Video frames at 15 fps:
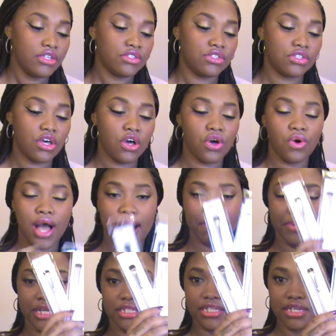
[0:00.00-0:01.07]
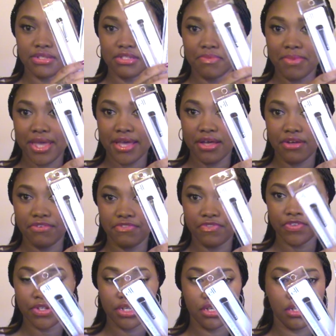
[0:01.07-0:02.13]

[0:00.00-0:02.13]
So, I picked up some e.l.f.